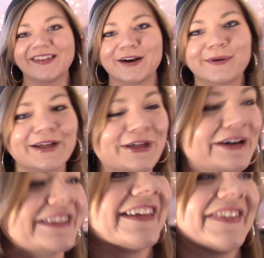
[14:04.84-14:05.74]
there where I thought,
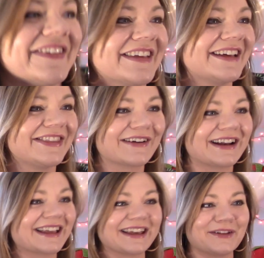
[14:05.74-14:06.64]
like, this is it. They're
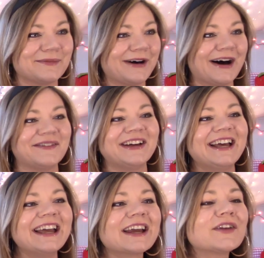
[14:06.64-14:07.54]
going to kill him off.
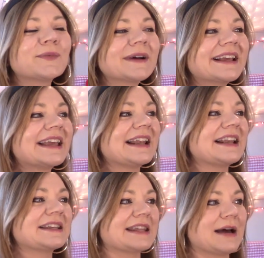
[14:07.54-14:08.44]
Because we're
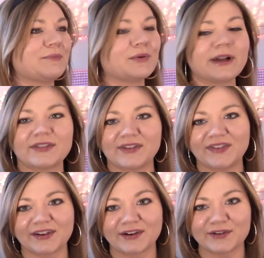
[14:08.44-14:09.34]
getting to that point in the
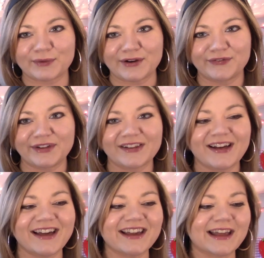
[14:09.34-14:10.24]
series where I feel
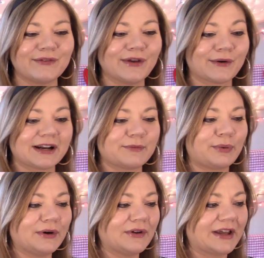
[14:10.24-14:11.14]
like if they were going to
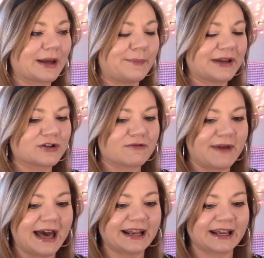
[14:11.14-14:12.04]
pull like a big
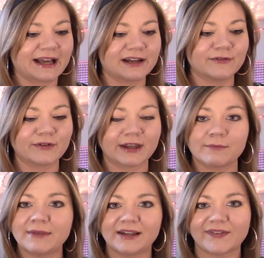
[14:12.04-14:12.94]
dramatic kind of like
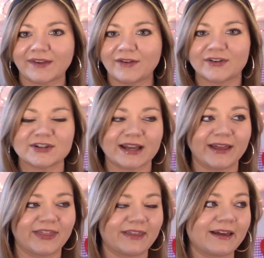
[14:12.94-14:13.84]
mid-season
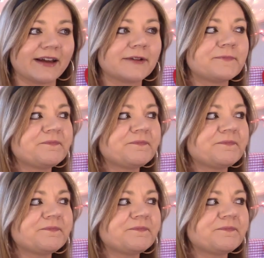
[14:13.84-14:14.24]
death thing,